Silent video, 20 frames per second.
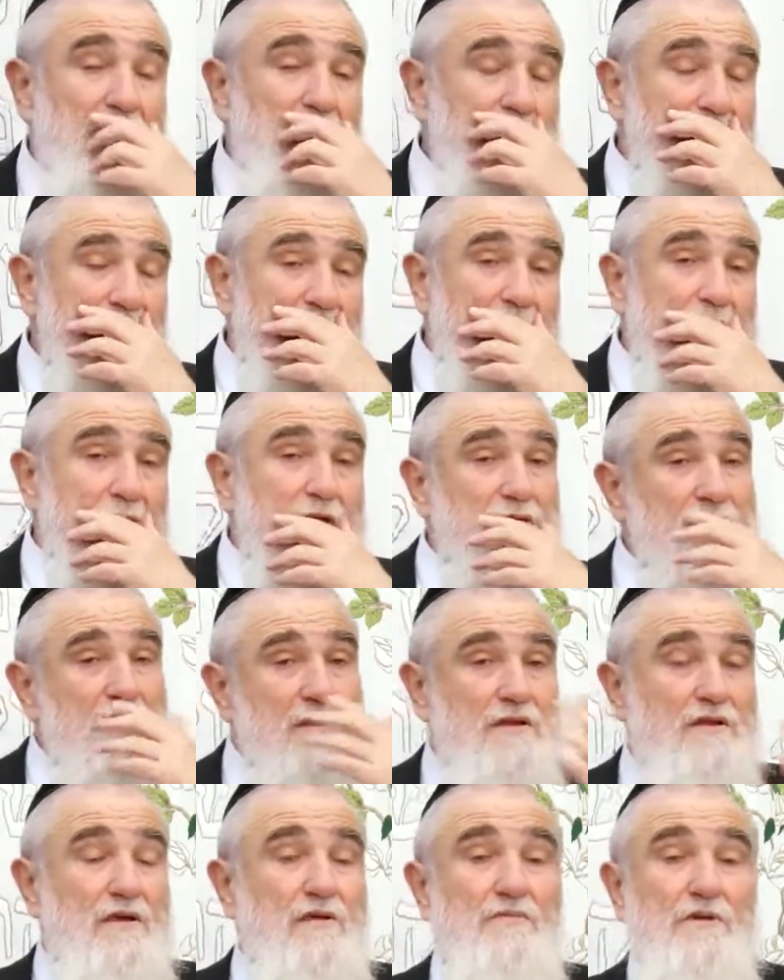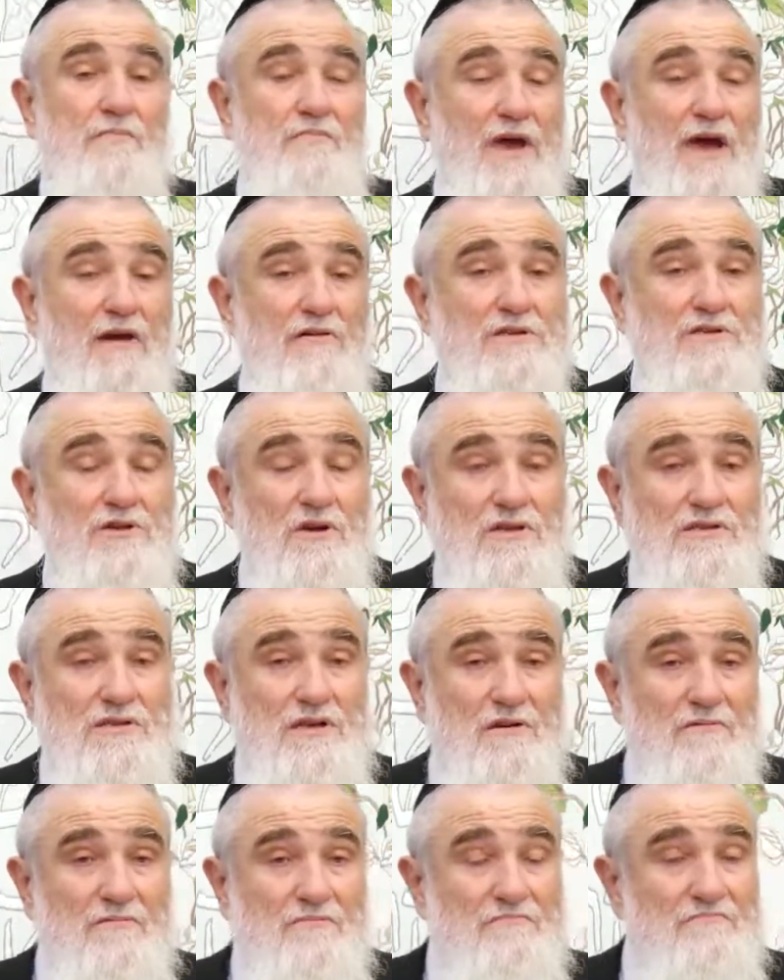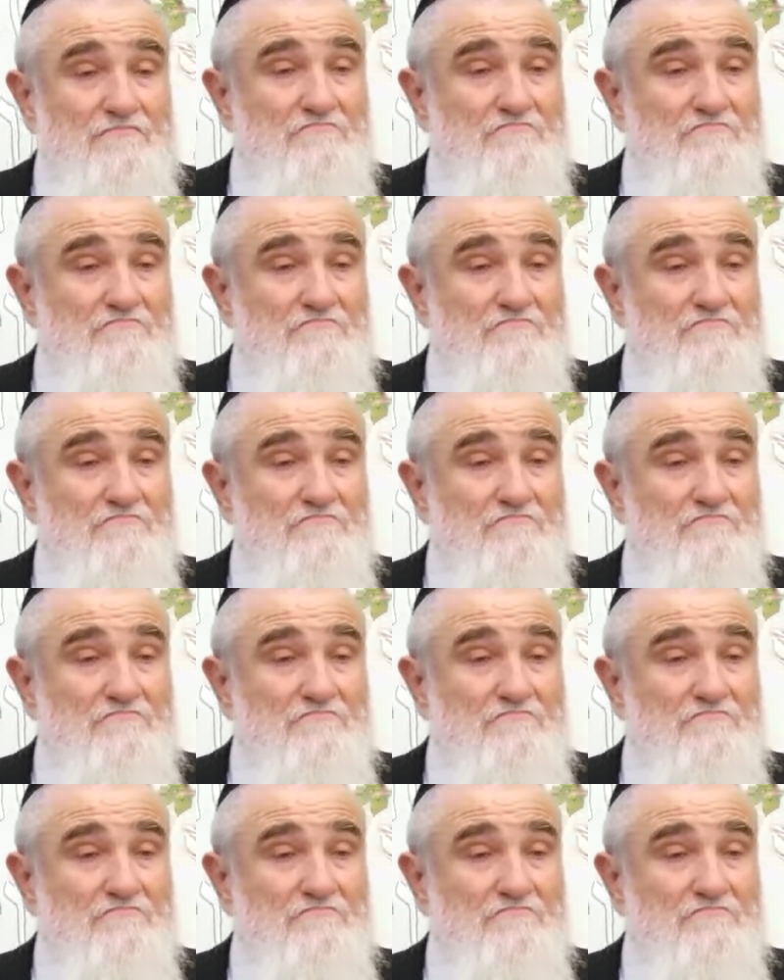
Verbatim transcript: the, the, the, the, the Paris also.